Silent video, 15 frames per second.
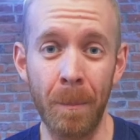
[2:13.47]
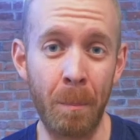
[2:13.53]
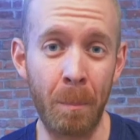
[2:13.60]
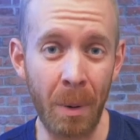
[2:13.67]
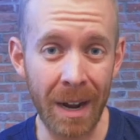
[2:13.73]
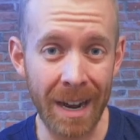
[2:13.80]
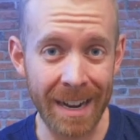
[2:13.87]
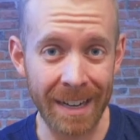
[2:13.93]

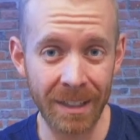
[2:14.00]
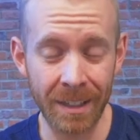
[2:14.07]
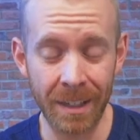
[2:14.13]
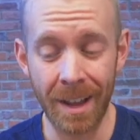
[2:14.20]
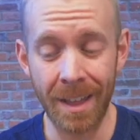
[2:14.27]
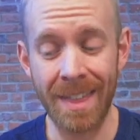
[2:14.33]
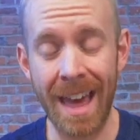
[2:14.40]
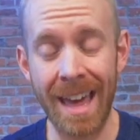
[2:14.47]
but
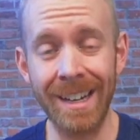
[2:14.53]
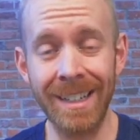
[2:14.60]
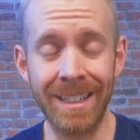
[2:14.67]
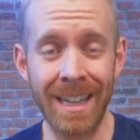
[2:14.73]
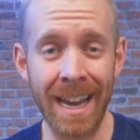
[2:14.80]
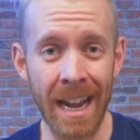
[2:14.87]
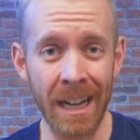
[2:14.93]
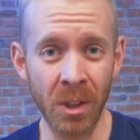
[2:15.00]
that
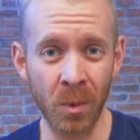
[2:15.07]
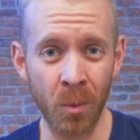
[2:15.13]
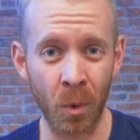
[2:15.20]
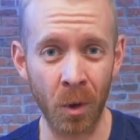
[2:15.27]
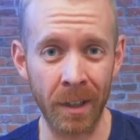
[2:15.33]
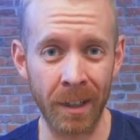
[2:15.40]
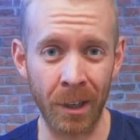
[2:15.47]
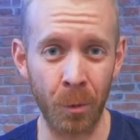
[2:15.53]
intense
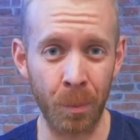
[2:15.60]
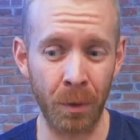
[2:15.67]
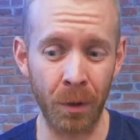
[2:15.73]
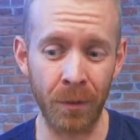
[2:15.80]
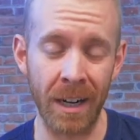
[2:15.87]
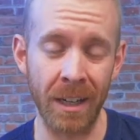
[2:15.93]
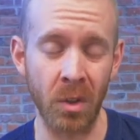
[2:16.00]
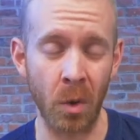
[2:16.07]
workout
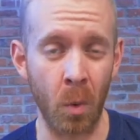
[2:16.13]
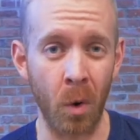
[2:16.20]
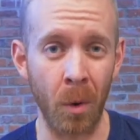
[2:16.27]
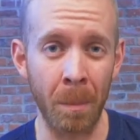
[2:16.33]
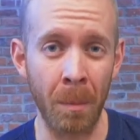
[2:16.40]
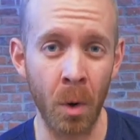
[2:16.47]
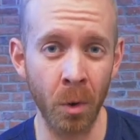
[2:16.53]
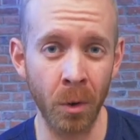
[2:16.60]
provides
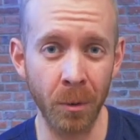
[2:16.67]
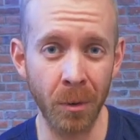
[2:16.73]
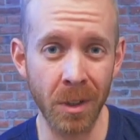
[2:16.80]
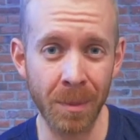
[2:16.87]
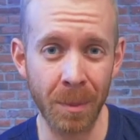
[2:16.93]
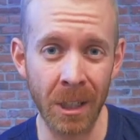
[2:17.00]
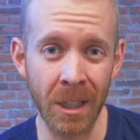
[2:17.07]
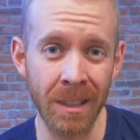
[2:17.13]
hormonal
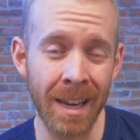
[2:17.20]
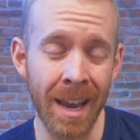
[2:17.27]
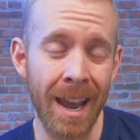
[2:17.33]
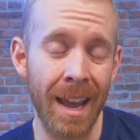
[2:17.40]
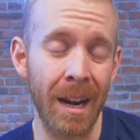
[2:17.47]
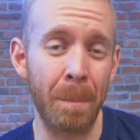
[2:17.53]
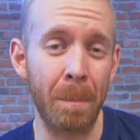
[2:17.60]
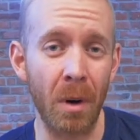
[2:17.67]
response
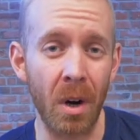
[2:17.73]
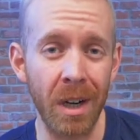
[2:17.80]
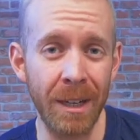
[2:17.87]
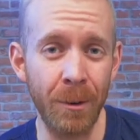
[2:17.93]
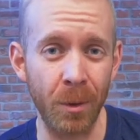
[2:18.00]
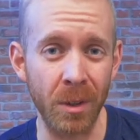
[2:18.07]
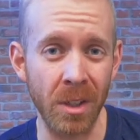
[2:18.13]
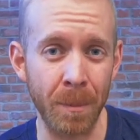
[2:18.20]
and a
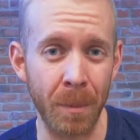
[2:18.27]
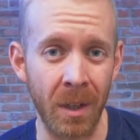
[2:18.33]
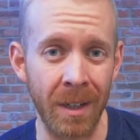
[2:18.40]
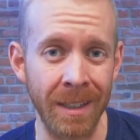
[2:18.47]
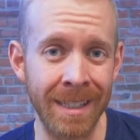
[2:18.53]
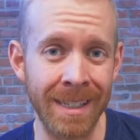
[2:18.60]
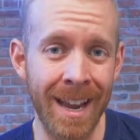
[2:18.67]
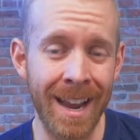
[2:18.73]
body
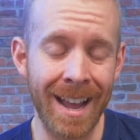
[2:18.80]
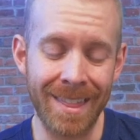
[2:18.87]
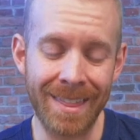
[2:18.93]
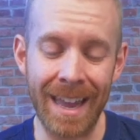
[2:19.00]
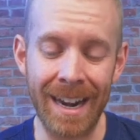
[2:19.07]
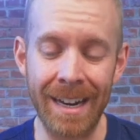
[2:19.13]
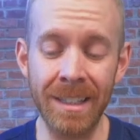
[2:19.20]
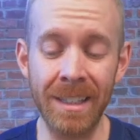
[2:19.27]
response
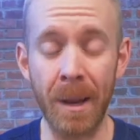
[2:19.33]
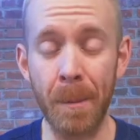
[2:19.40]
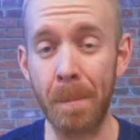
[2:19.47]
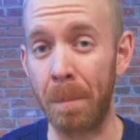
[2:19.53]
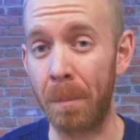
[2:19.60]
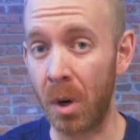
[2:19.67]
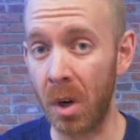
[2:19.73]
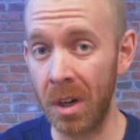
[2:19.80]
that ends
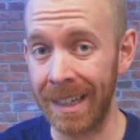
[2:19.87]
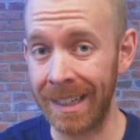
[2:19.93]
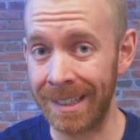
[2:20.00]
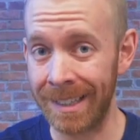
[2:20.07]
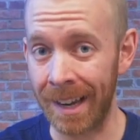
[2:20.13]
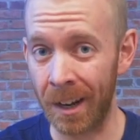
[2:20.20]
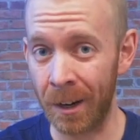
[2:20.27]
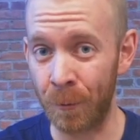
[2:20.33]
up burning a
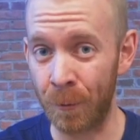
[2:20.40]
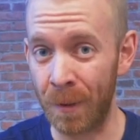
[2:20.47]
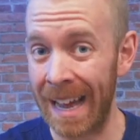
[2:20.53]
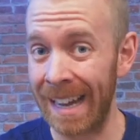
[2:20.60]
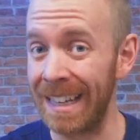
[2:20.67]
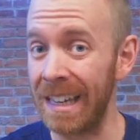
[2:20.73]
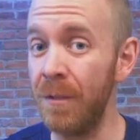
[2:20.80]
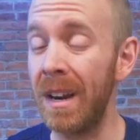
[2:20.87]
ton of
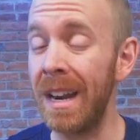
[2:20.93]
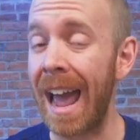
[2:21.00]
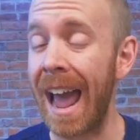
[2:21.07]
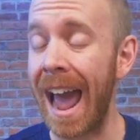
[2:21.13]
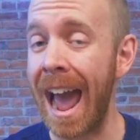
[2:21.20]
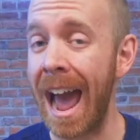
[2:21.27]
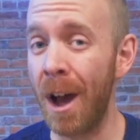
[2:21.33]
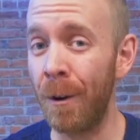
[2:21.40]
fat even
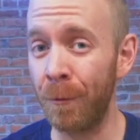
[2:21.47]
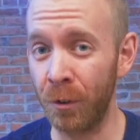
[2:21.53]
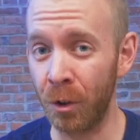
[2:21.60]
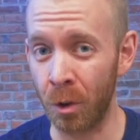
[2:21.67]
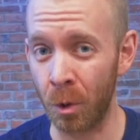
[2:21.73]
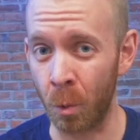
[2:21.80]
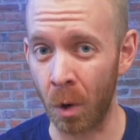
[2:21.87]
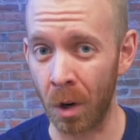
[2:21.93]

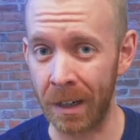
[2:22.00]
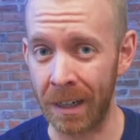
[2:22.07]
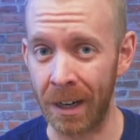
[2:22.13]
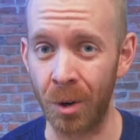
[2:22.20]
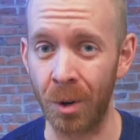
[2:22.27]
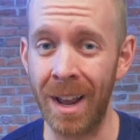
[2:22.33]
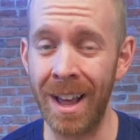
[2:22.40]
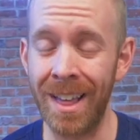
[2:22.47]
after the
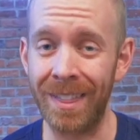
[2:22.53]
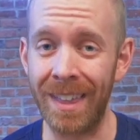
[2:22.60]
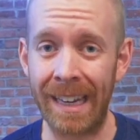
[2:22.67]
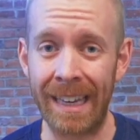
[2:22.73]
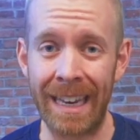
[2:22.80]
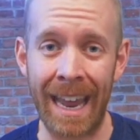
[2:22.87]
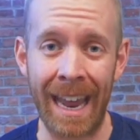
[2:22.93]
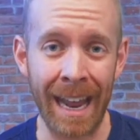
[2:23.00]
workout
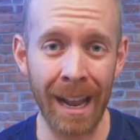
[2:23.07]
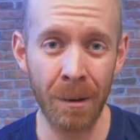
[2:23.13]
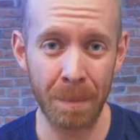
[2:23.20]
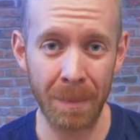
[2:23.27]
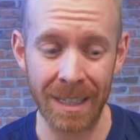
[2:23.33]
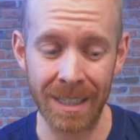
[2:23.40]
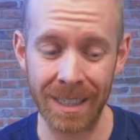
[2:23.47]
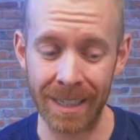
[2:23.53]
that can't
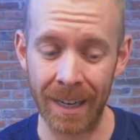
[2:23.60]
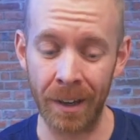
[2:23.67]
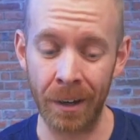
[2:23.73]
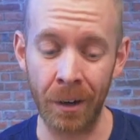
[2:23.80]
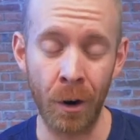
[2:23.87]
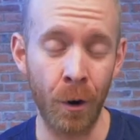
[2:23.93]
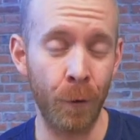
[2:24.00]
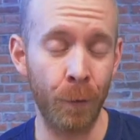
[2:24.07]
be
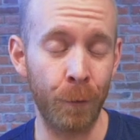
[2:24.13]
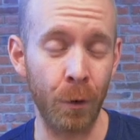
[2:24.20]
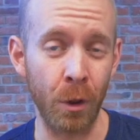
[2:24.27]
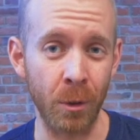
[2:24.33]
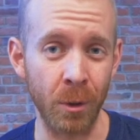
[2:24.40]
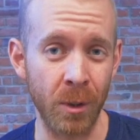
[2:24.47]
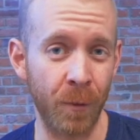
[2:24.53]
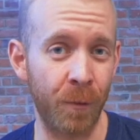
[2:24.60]
said for
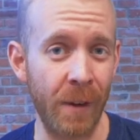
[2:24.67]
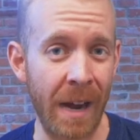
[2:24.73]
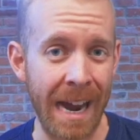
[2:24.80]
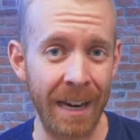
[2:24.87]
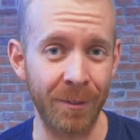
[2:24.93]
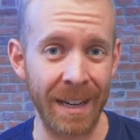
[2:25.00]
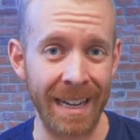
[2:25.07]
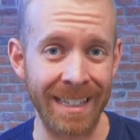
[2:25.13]
those
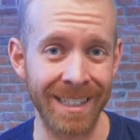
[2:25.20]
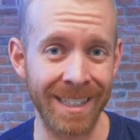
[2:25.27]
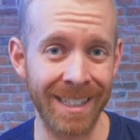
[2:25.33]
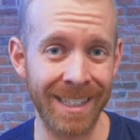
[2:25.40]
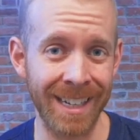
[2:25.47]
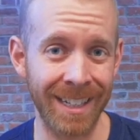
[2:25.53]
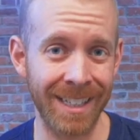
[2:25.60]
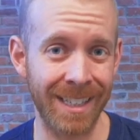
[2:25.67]
five and
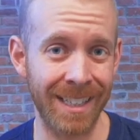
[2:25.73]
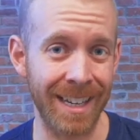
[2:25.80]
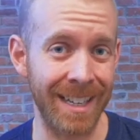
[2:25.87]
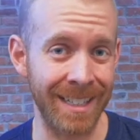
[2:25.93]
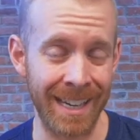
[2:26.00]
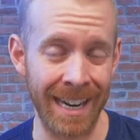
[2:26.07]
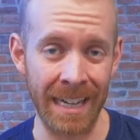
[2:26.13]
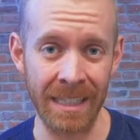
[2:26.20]
six
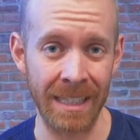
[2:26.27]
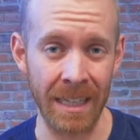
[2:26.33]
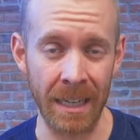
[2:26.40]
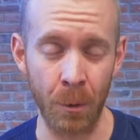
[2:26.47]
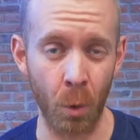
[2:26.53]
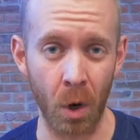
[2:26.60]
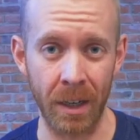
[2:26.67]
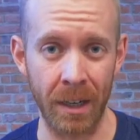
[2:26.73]

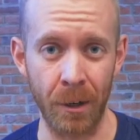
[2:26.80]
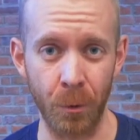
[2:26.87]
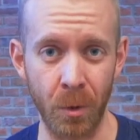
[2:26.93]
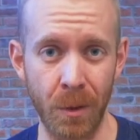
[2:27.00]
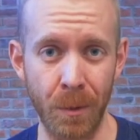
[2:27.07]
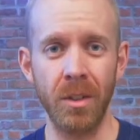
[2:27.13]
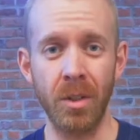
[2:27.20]
intensity workouts.